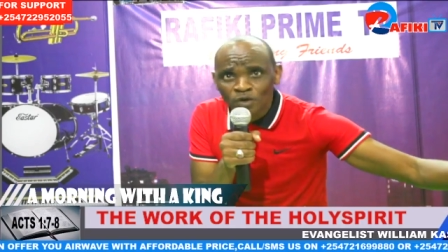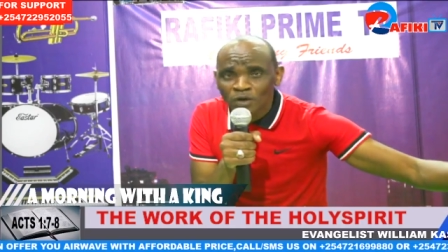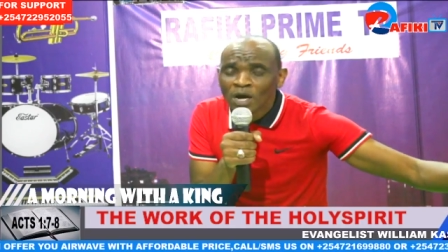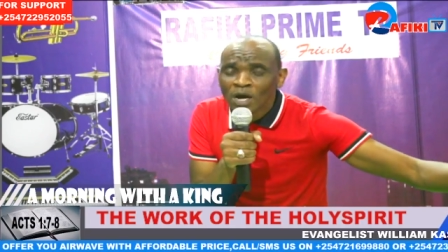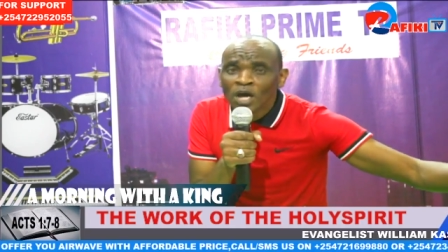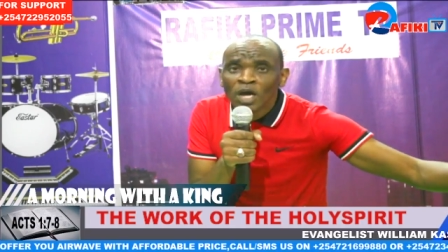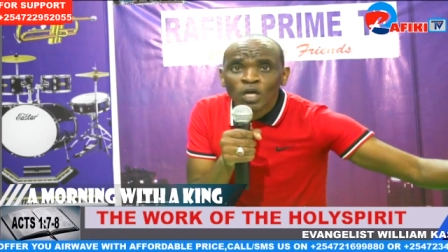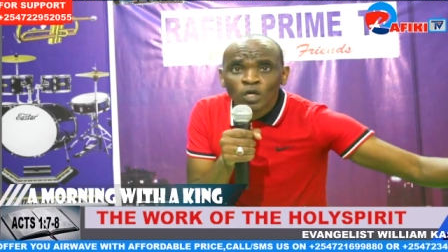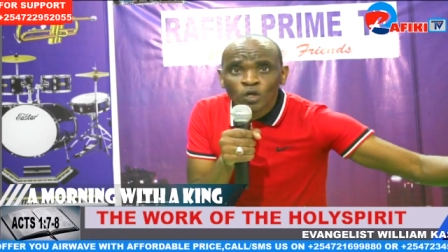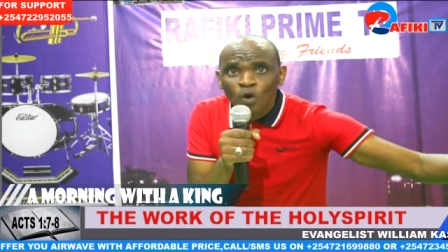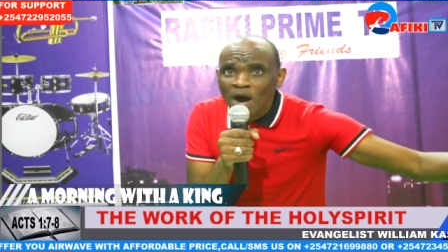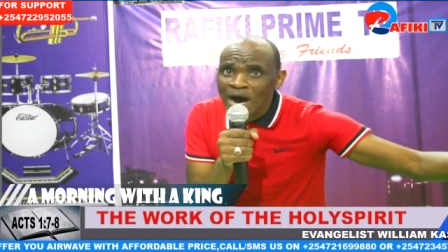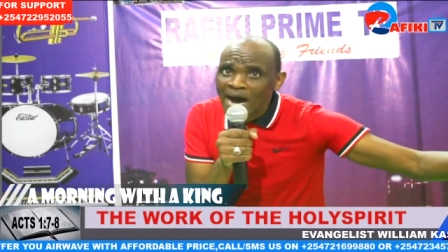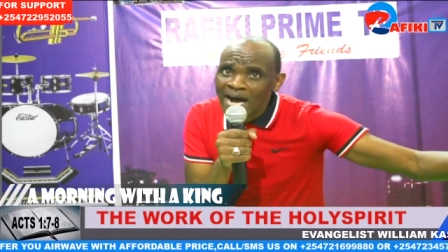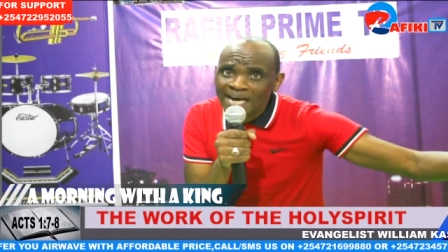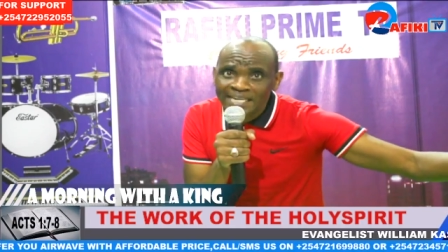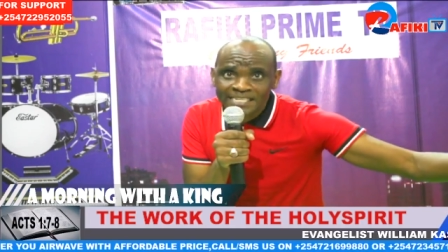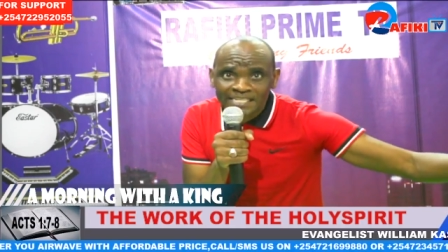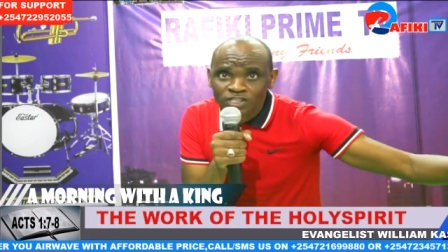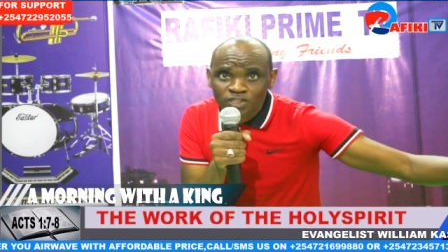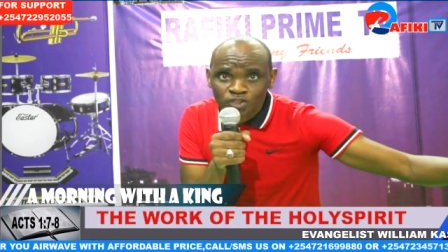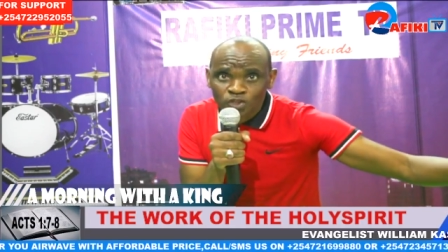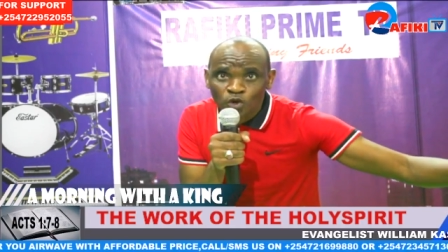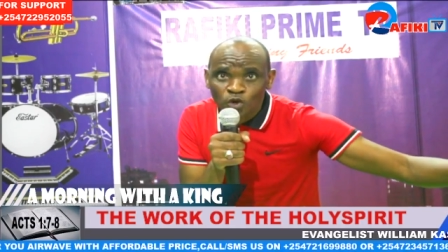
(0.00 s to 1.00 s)
your heart is
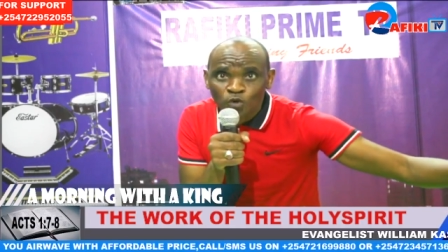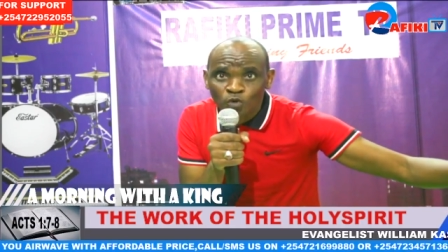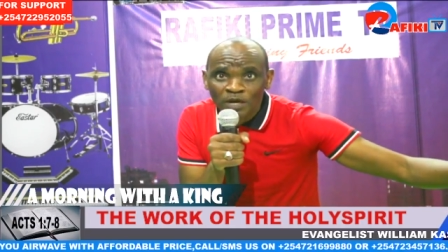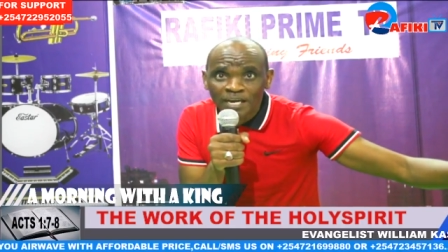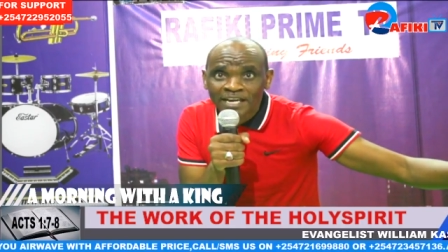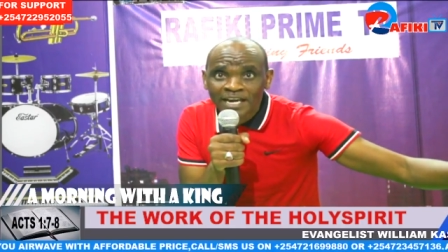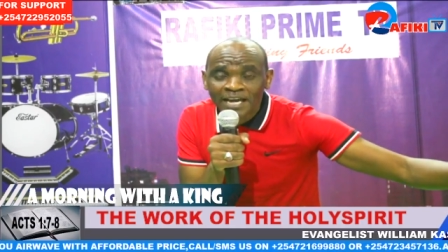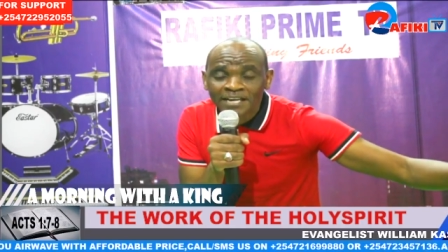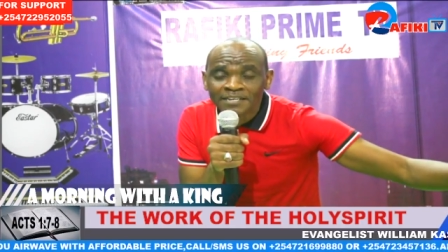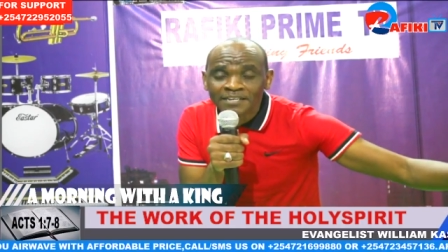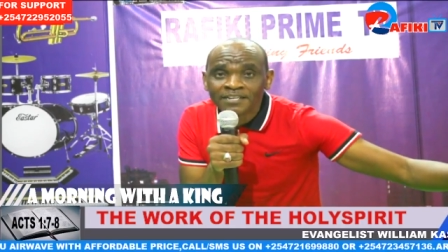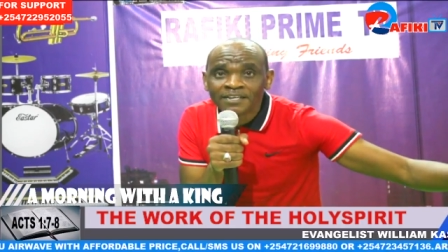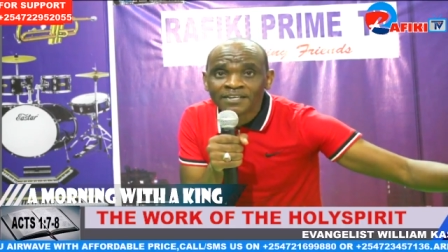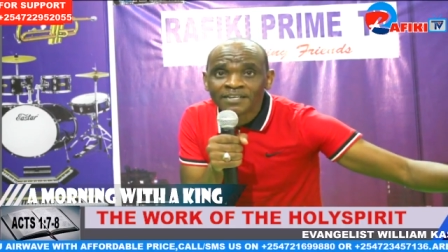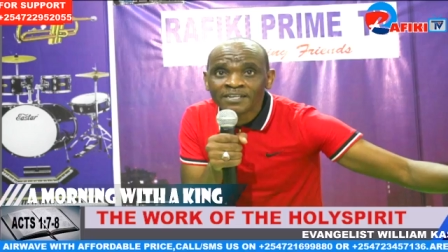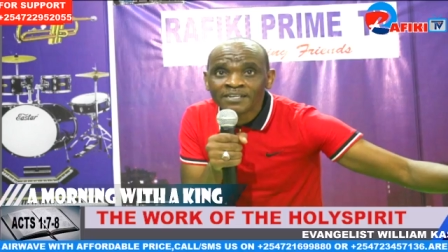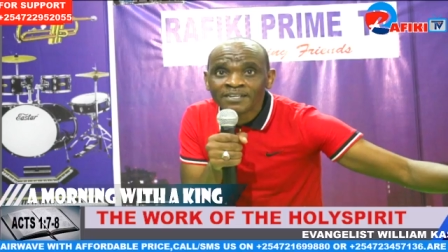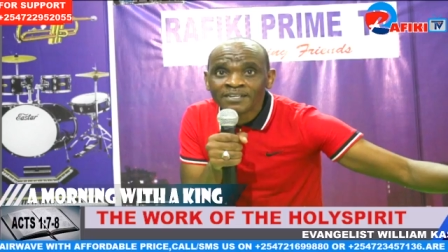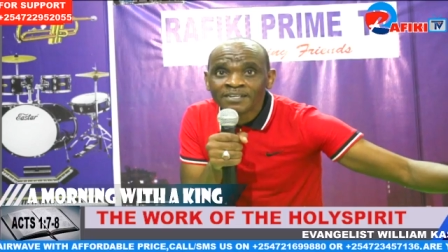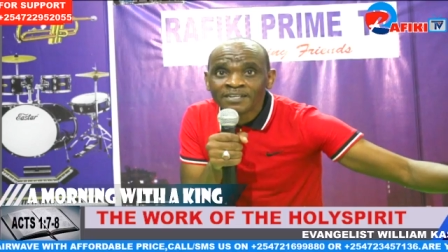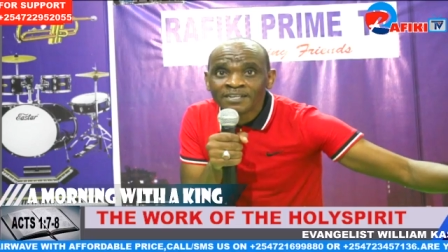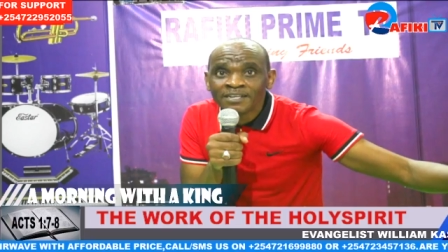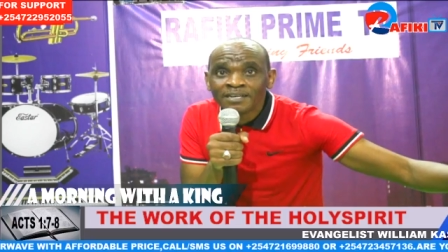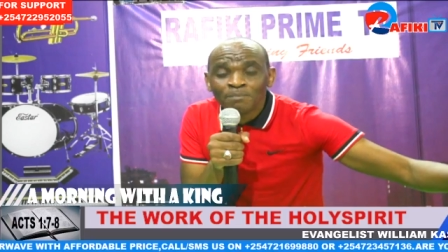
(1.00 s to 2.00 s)
too wicked.
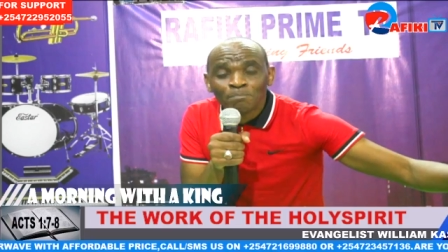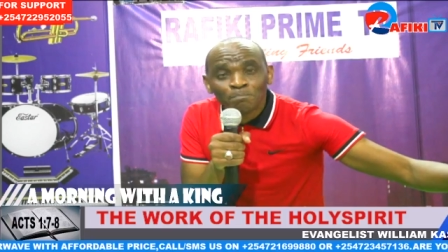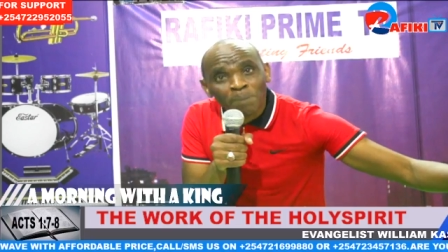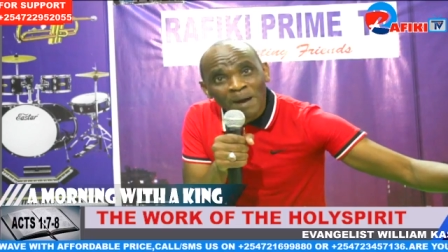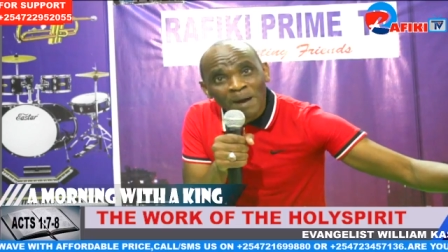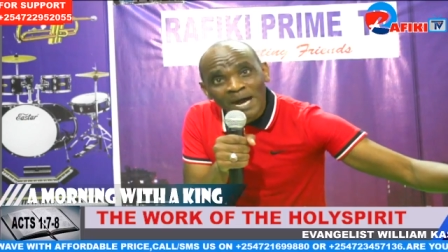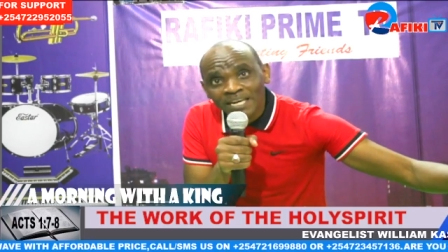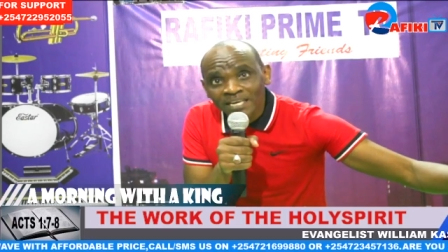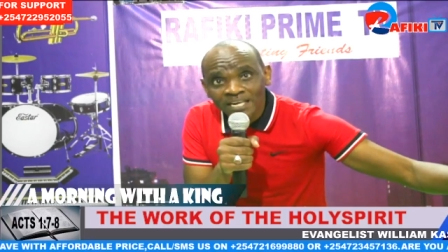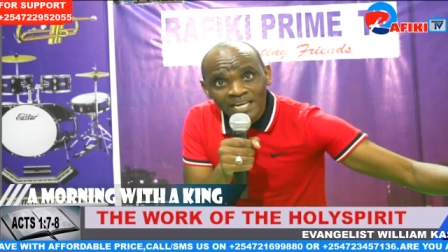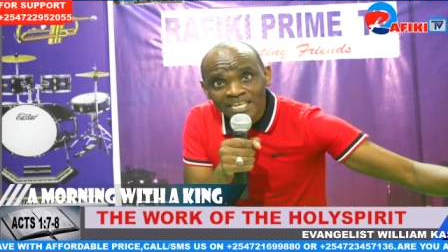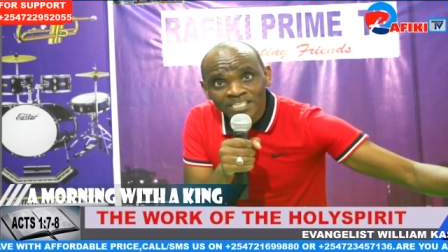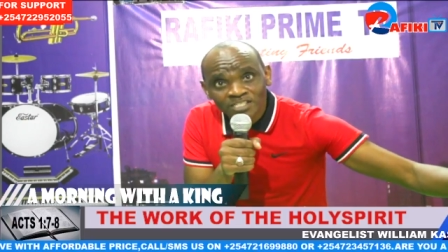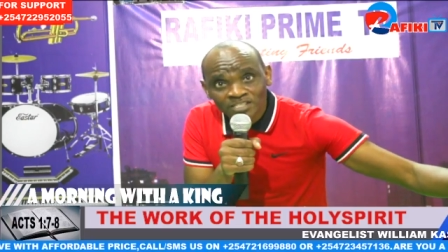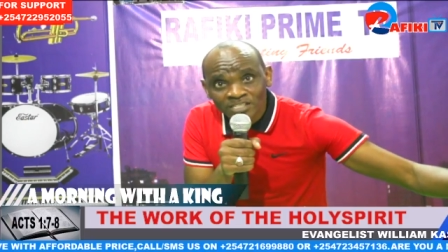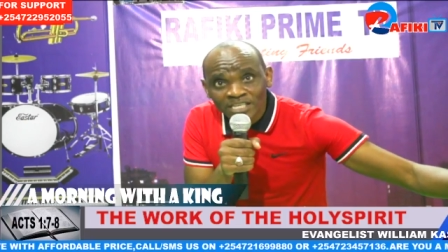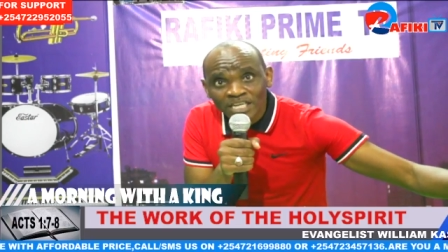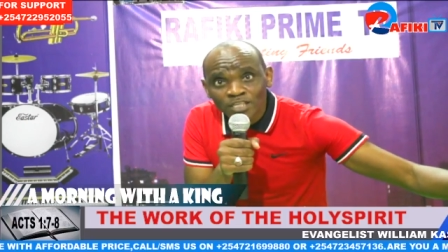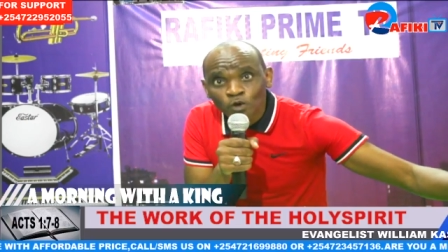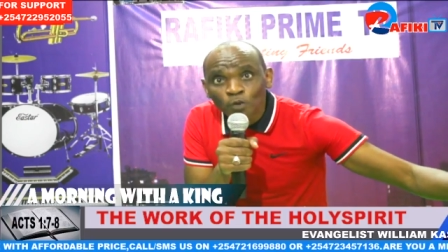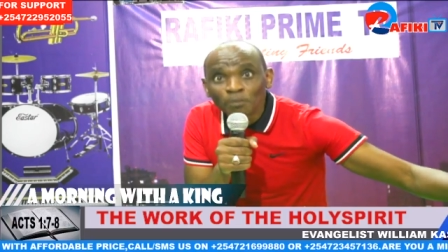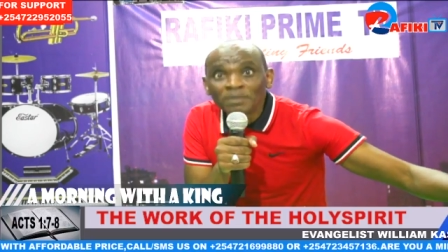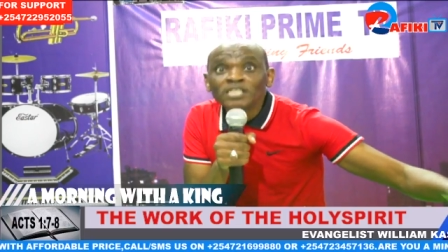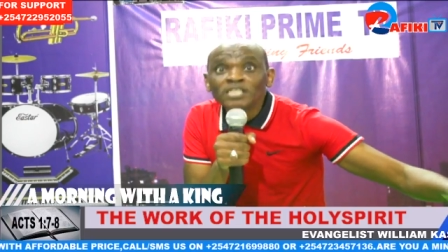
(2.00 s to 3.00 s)
But listen to
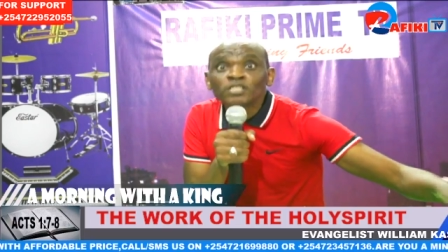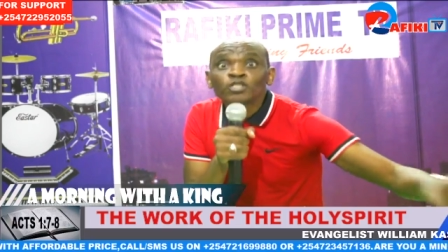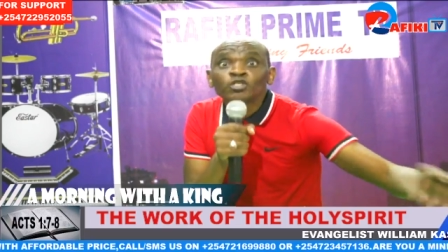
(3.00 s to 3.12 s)
me, so